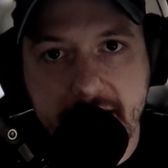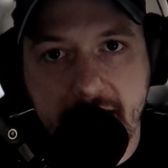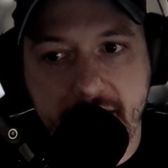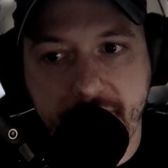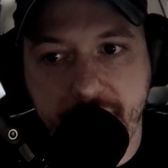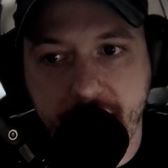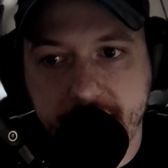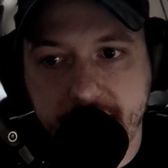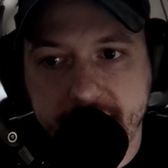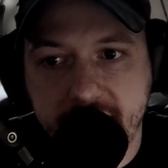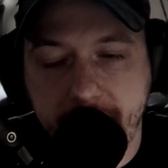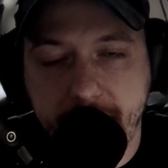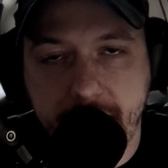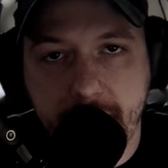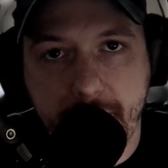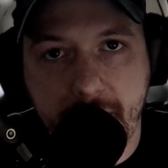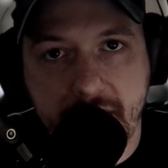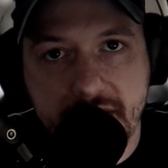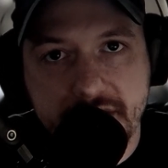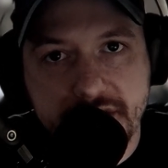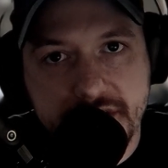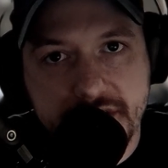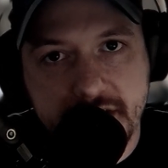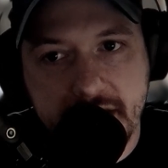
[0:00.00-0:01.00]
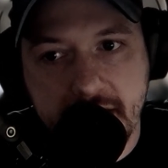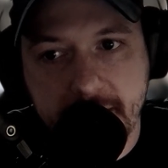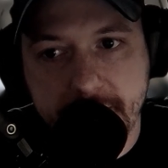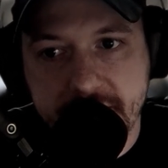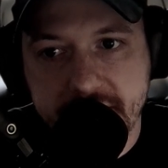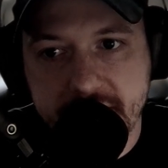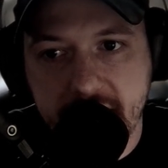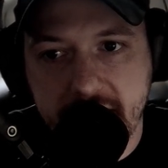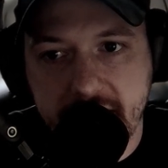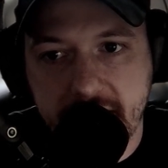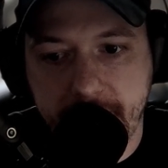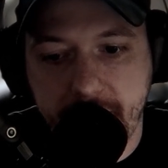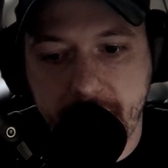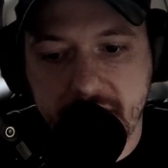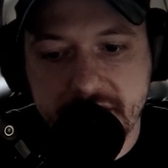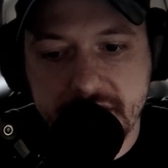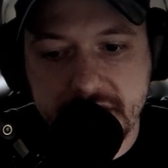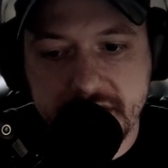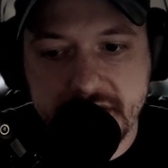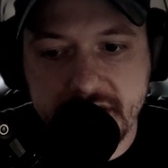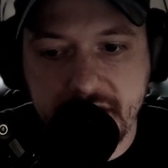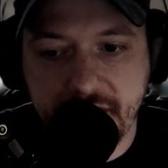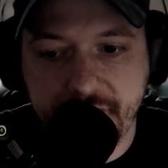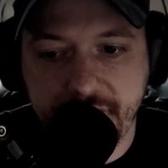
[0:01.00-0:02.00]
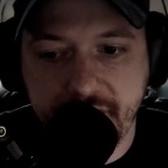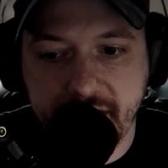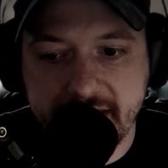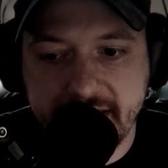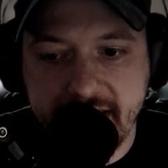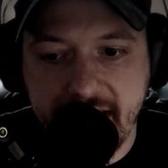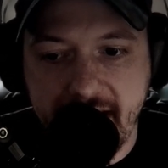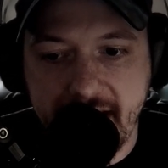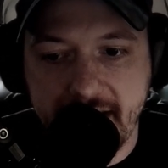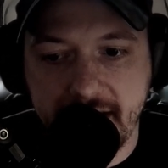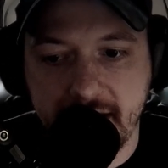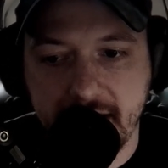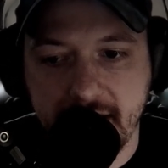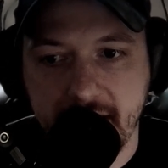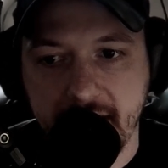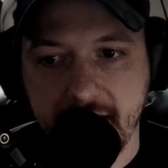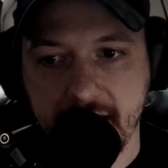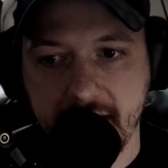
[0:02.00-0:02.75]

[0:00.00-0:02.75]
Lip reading: and I've looked up a bunch of tips and a bunch of stuff like that,